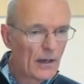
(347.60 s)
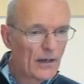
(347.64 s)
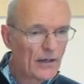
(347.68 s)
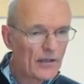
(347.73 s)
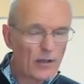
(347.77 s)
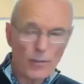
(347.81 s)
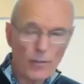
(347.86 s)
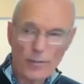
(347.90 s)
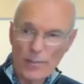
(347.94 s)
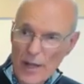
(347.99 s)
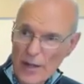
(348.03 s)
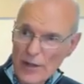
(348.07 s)

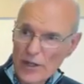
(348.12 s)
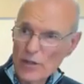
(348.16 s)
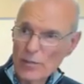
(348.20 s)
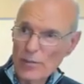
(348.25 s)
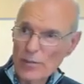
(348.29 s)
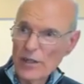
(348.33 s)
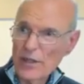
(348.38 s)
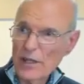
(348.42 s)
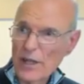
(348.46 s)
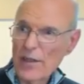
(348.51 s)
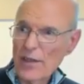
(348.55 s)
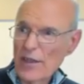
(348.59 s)
So
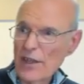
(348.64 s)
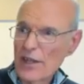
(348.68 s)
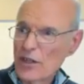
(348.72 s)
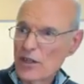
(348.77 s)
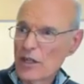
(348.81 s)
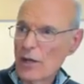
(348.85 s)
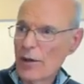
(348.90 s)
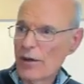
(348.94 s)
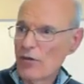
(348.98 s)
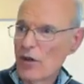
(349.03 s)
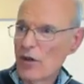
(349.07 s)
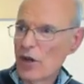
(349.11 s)
punishment and things
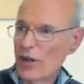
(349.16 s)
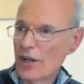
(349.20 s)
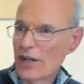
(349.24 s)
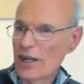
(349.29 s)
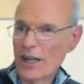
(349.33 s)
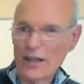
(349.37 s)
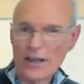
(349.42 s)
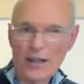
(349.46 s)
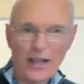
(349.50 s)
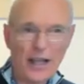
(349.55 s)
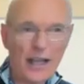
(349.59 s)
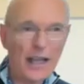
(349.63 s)
going wrong in
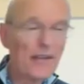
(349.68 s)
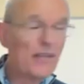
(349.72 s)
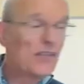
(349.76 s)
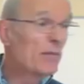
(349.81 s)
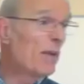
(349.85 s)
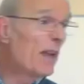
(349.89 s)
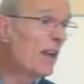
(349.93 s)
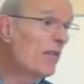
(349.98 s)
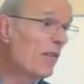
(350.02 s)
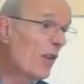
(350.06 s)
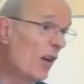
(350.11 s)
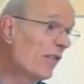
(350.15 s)
our lives
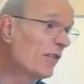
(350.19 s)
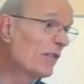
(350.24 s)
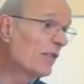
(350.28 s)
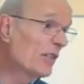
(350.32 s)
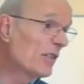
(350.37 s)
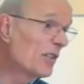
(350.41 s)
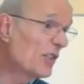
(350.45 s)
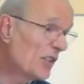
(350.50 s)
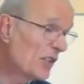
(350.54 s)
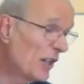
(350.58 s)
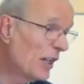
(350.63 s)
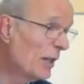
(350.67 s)
may
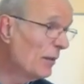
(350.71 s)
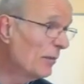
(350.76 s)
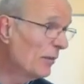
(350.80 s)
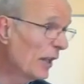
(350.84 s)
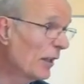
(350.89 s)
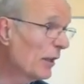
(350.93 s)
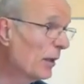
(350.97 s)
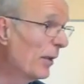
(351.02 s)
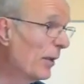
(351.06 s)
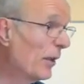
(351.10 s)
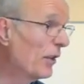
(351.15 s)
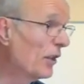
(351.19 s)
often seem
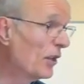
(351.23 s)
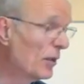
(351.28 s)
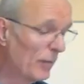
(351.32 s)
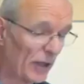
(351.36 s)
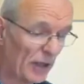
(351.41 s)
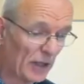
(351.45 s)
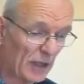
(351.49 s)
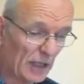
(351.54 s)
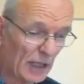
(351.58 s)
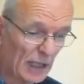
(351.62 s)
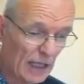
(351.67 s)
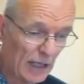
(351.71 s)
like a
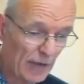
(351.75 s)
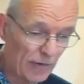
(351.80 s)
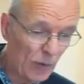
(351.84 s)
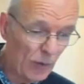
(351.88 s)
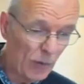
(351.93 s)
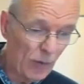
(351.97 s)
punishment for